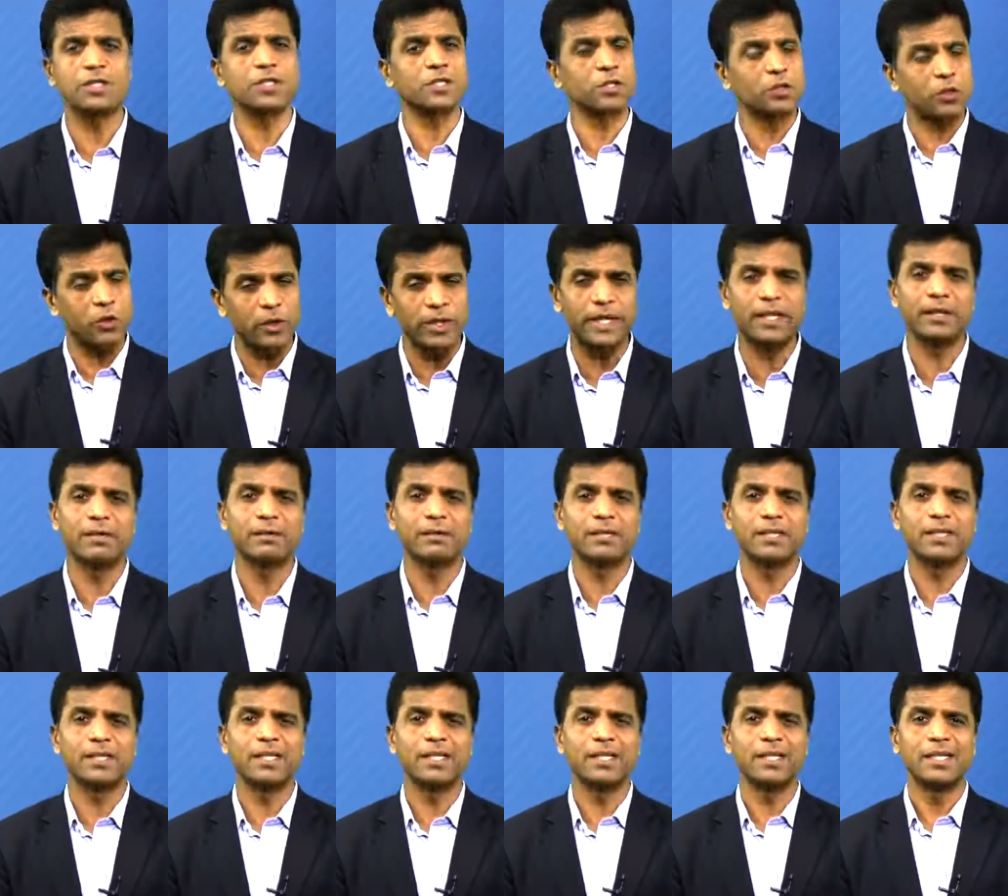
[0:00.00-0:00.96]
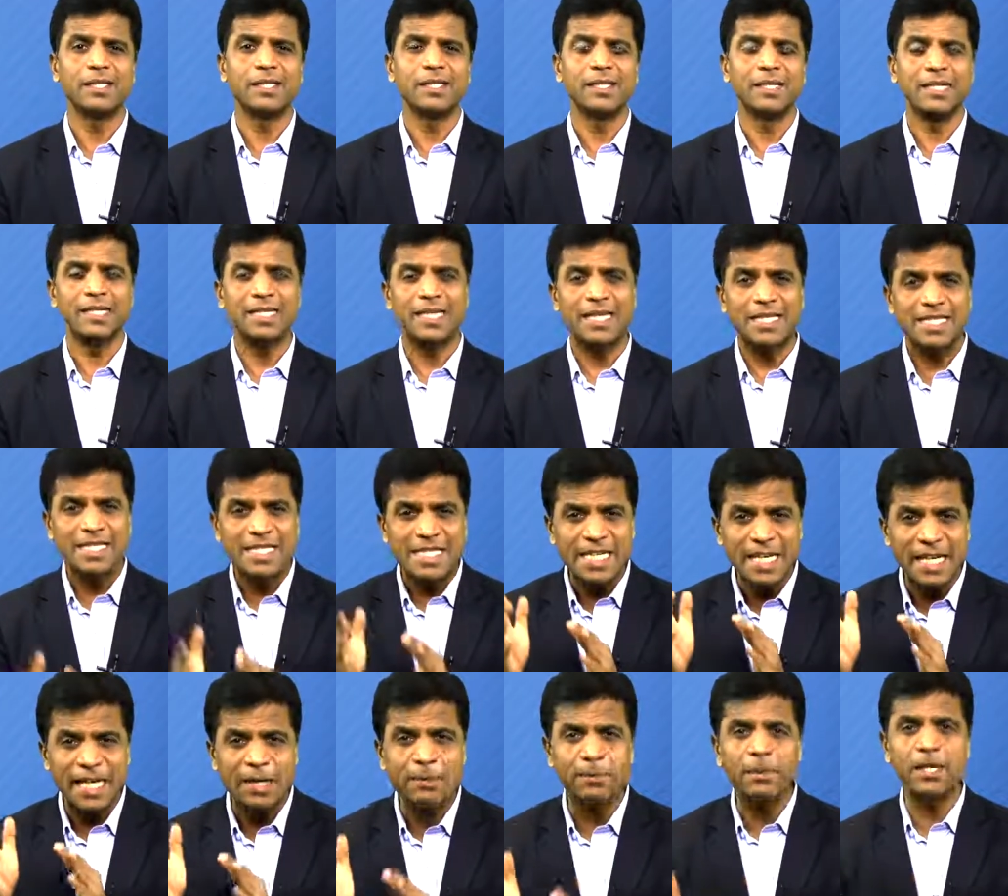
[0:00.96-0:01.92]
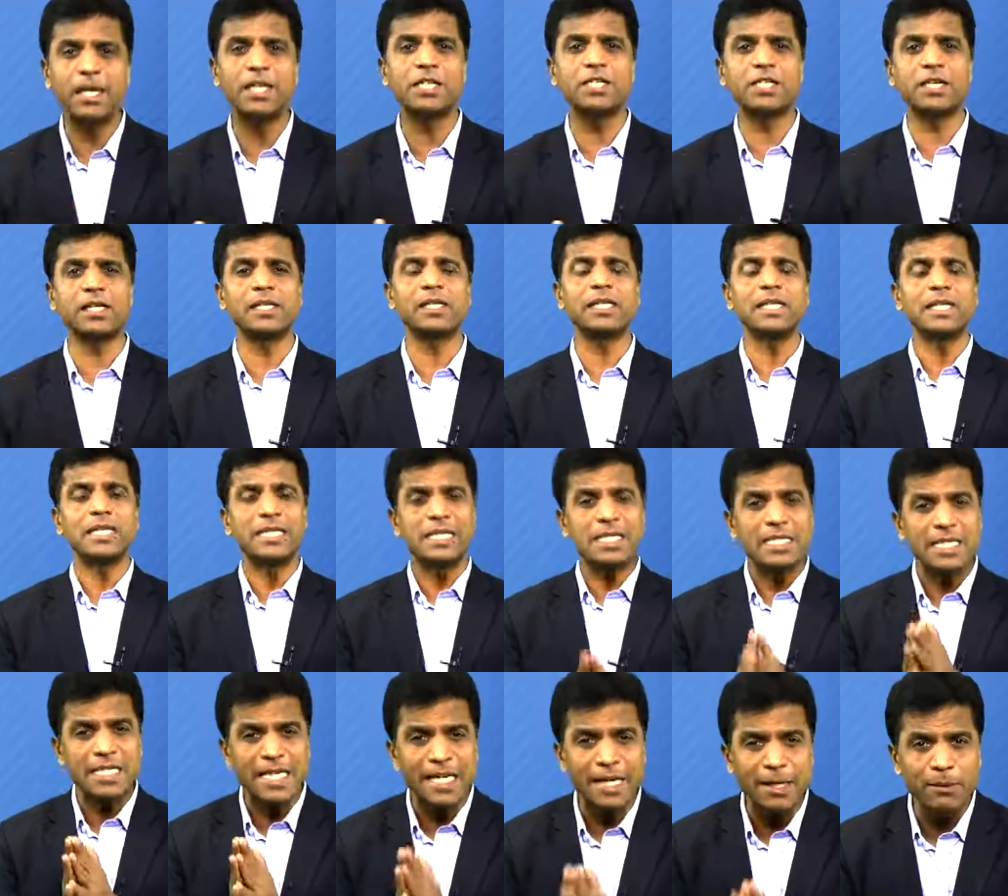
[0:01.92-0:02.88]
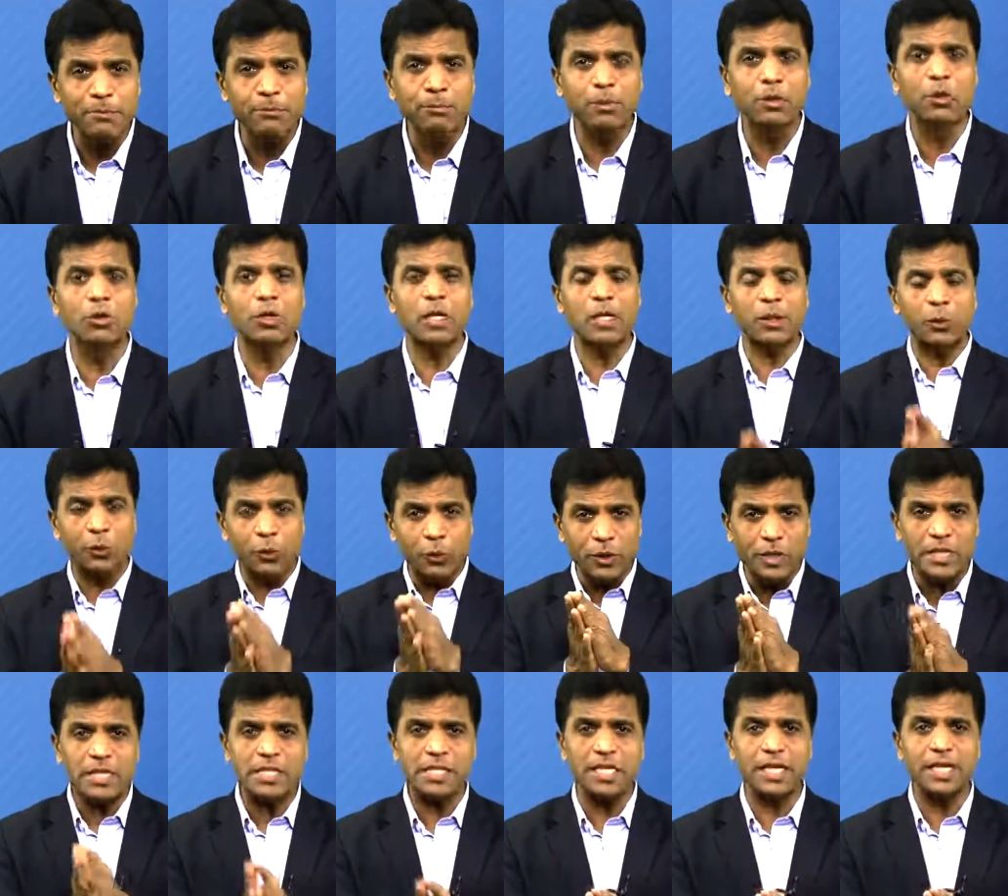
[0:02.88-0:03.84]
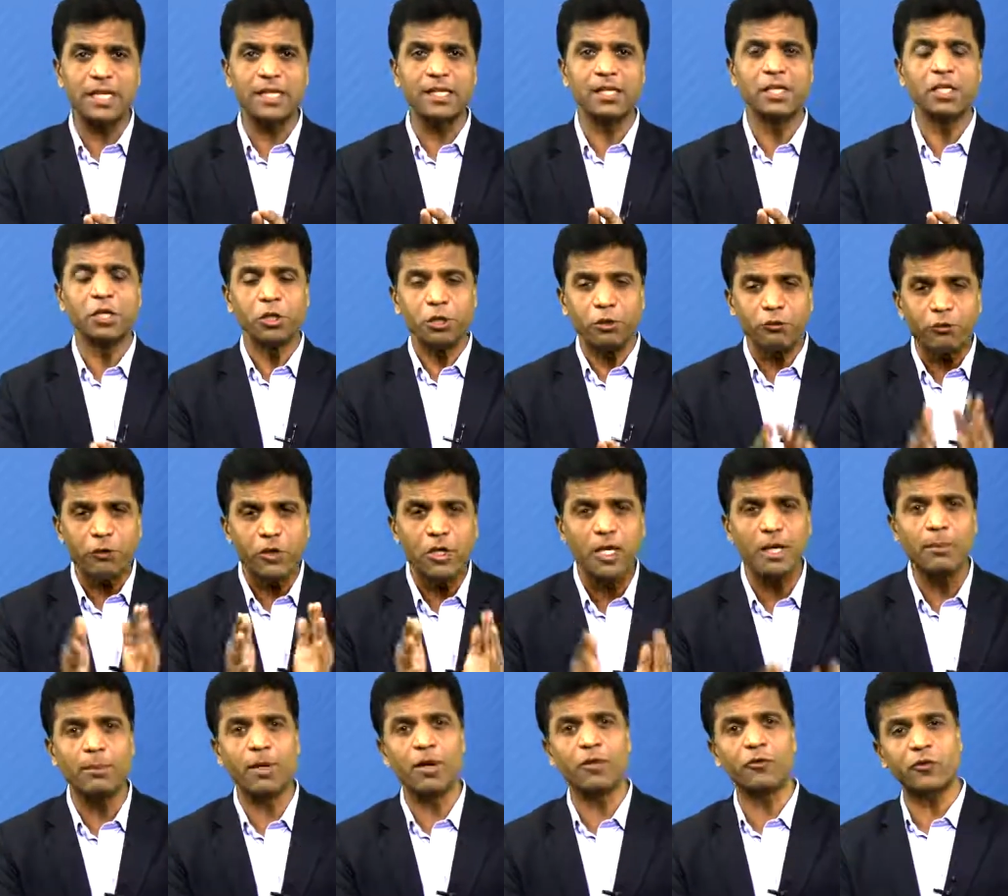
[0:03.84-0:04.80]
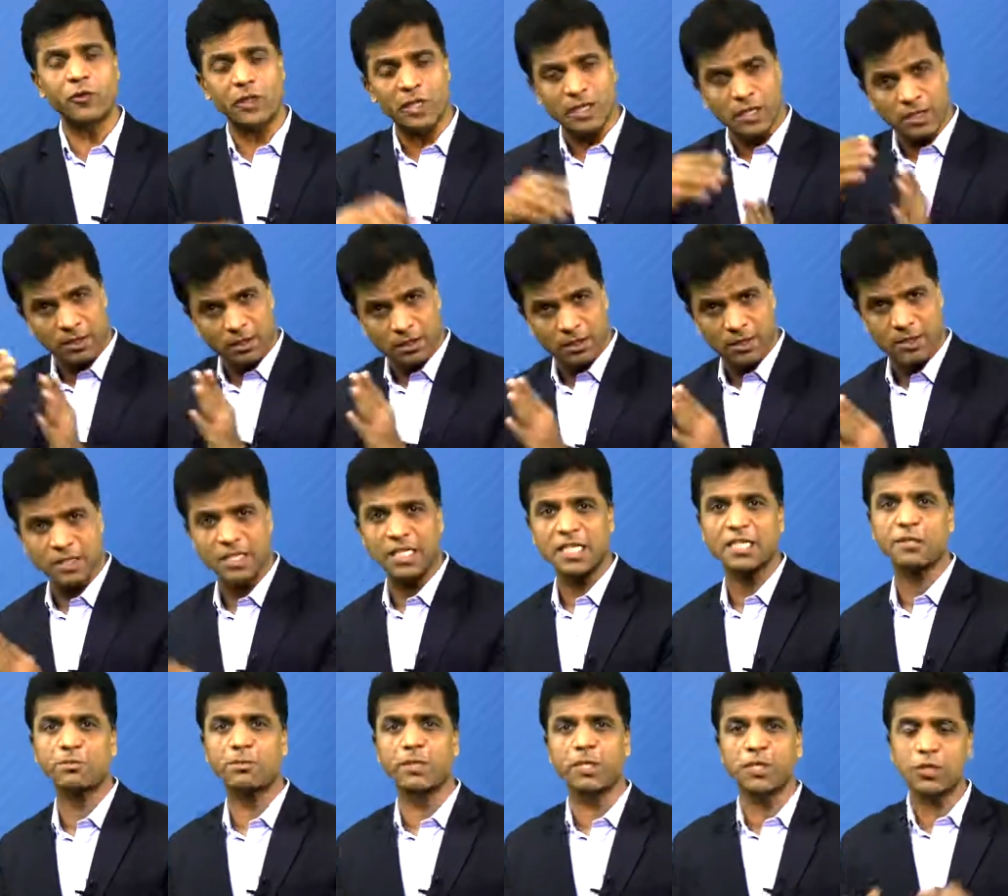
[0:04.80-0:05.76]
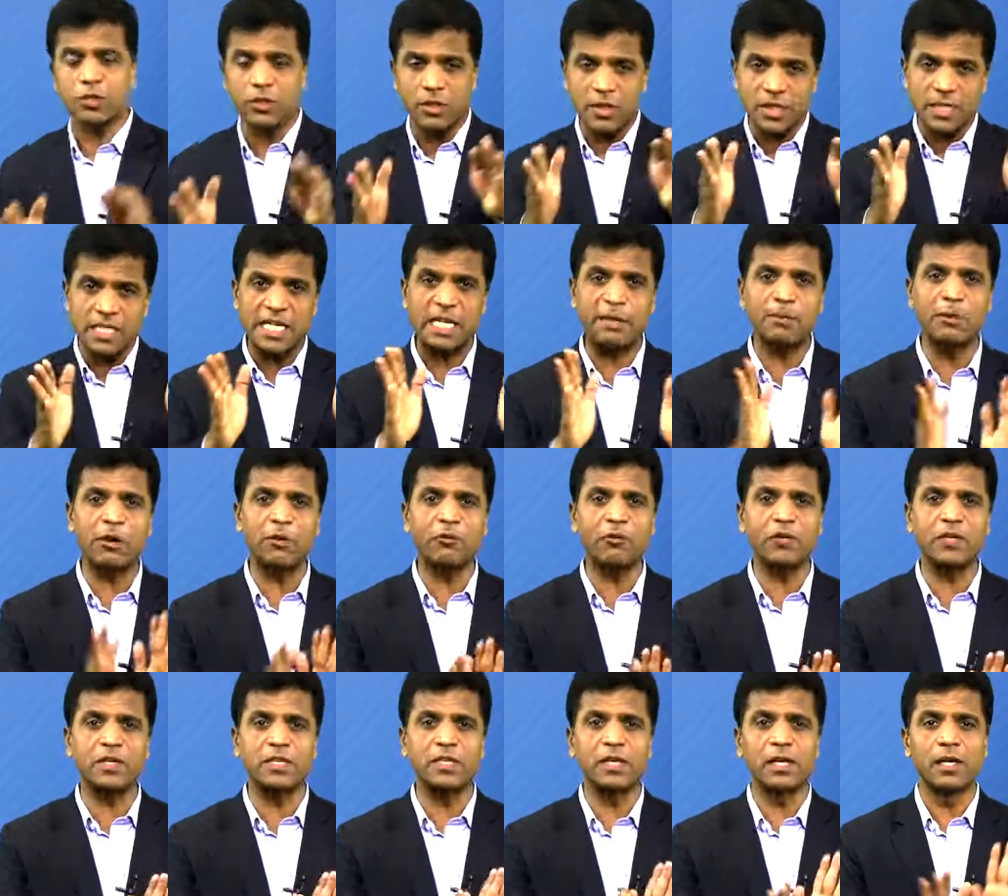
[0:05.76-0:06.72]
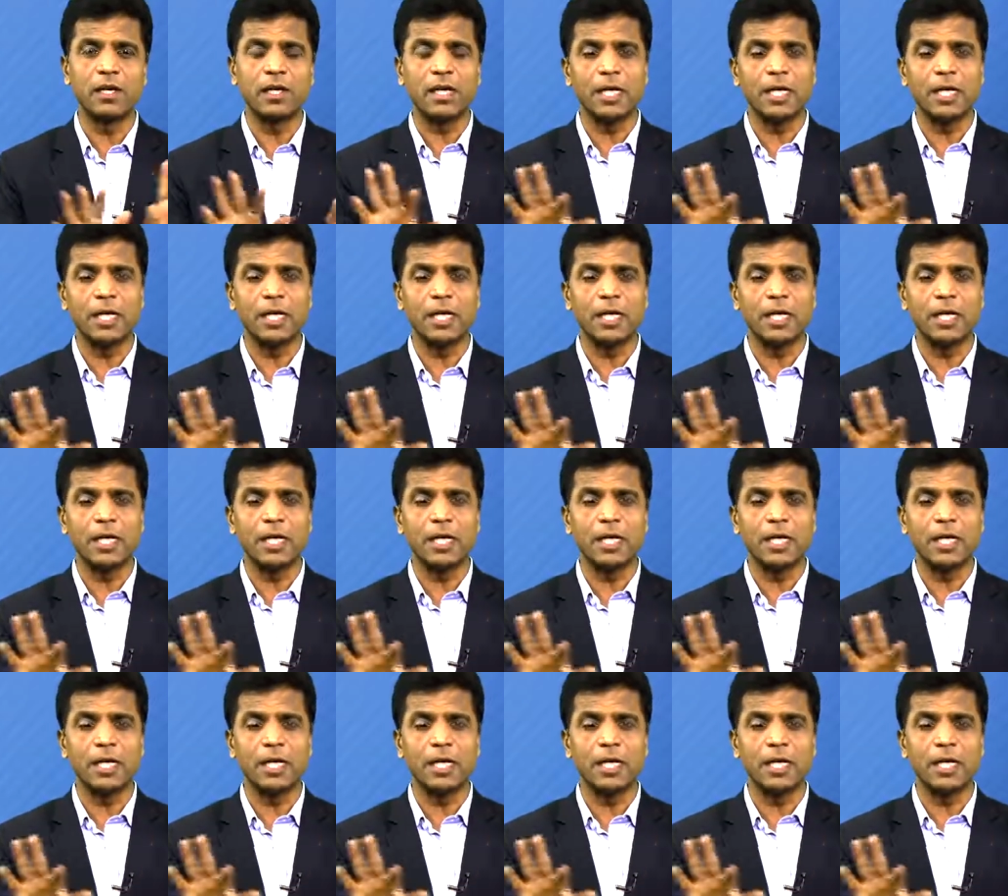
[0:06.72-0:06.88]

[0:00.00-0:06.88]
Sorry. The same agent, same broker who is saying if you come after 6 months to the same office,